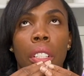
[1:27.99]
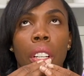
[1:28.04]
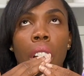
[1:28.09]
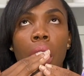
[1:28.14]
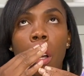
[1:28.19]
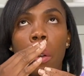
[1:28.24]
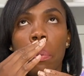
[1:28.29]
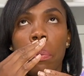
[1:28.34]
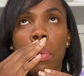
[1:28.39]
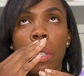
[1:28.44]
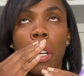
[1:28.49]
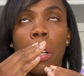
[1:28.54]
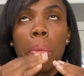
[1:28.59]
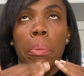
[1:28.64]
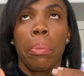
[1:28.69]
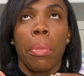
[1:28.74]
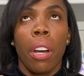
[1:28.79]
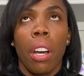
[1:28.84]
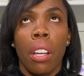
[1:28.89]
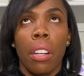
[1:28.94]
up,
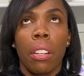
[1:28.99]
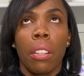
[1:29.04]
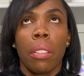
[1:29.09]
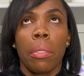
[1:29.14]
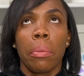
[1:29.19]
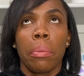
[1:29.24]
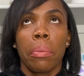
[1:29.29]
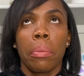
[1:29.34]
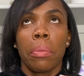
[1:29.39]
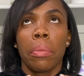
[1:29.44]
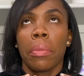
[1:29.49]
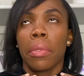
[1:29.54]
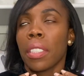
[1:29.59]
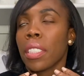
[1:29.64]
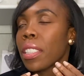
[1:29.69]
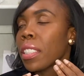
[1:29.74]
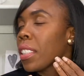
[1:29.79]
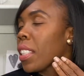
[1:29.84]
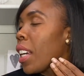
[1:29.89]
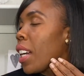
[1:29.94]
bottom,
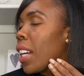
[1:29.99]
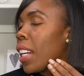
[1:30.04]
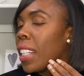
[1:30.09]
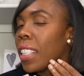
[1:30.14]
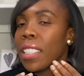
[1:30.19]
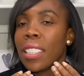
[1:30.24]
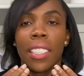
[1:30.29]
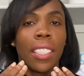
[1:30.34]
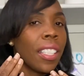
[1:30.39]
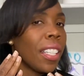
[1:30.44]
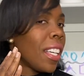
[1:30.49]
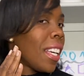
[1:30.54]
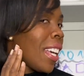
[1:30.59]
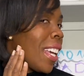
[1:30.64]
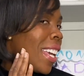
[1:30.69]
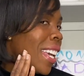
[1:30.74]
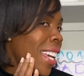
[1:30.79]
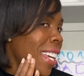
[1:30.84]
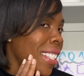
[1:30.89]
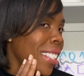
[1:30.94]
side,
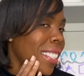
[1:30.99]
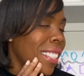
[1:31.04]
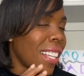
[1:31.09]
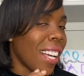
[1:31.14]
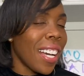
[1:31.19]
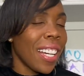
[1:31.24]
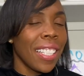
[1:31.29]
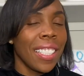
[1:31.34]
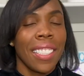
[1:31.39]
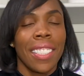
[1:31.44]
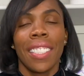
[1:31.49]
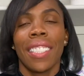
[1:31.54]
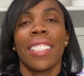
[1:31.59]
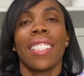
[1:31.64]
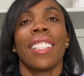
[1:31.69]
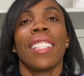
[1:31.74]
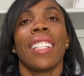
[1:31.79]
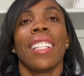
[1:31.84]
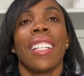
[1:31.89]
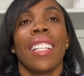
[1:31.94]
and side,
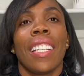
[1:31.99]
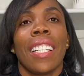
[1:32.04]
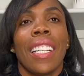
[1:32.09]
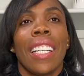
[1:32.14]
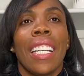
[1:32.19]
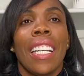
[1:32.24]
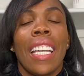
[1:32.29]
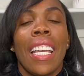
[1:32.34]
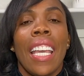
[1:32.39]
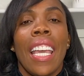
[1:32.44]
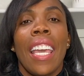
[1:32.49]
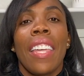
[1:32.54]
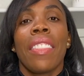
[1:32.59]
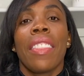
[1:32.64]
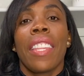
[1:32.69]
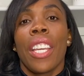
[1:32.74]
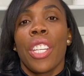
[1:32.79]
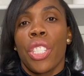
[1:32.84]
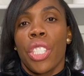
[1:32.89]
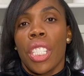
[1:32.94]

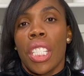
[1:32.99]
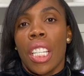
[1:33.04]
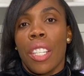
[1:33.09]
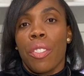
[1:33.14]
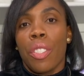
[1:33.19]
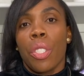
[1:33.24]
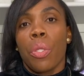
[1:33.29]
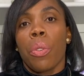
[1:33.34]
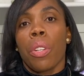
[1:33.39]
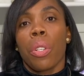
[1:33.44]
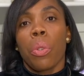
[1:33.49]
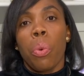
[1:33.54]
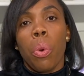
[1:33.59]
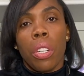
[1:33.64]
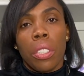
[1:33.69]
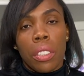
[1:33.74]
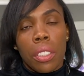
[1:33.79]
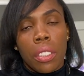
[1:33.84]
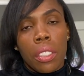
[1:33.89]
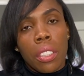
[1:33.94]
and then she gives you a
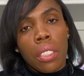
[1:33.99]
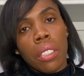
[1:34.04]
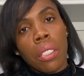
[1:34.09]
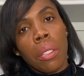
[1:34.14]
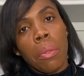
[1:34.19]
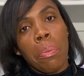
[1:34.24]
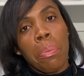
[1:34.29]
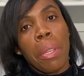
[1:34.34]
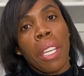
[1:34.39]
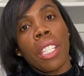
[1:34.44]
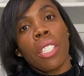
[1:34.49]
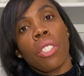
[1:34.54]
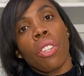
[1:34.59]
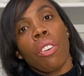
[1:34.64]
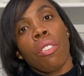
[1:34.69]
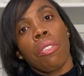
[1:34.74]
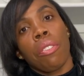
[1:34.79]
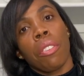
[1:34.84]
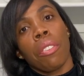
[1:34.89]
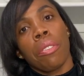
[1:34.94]
quote based
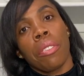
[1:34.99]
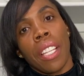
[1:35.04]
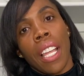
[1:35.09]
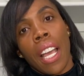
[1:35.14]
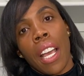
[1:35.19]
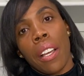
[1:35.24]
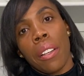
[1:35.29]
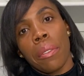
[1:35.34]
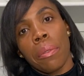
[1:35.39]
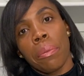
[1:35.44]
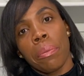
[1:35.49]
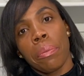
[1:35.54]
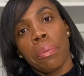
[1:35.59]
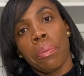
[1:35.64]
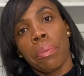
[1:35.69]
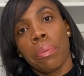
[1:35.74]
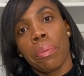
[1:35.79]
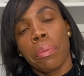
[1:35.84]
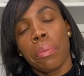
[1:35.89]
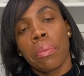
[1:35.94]
off of that.
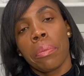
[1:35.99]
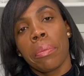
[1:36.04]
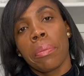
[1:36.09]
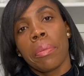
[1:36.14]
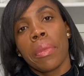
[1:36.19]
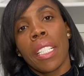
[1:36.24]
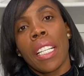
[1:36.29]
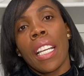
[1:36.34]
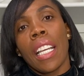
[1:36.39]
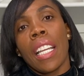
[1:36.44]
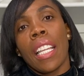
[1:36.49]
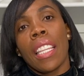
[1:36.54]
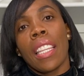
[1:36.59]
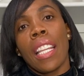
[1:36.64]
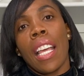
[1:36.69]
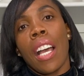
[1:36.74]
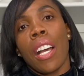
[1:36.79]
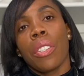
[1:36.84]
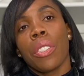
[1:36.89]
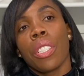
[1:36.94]

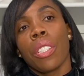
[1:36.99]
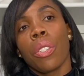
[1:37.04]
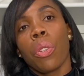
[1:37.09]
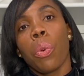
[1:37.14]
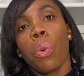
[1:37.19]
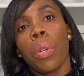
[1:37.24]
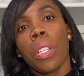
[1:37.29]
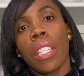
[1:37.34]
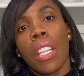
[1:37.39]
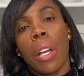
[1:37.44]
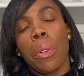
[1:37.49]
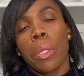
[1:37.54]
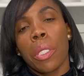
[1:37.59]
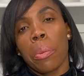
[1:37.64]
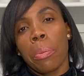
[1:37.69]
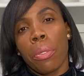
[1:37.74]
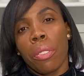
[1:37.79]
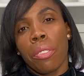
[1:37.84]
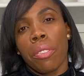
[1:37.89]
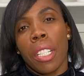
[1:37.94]
Now the quote that was
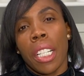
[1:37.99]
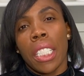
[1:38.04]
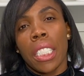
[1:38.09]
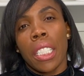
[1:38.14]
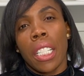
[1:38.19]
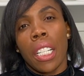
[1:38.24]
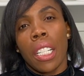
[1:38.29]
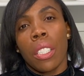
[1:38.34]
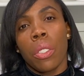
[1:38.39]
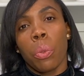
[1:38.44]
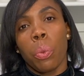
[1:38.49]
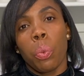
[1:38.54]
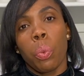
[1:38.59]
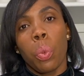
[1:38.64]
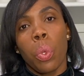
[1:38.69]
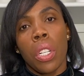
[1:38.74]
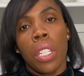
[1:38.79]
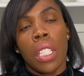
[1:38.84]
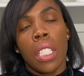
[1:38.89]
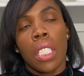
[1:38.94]
provided
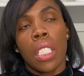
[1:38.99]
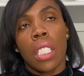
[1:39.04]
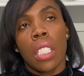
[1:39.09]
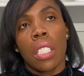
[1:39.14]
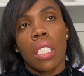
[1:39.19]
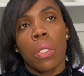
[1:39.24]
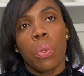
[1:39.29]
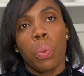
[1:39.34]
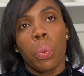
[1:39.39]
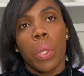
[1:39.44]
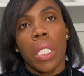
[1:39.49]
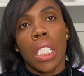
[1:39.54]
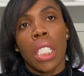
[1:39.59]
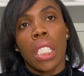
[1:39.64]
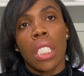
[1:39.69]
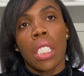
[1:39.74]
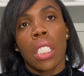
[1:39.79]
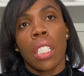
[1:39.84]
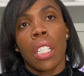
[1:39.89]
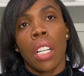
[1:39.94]
was
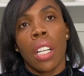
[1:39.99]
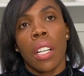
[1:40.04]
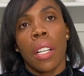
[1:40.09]
with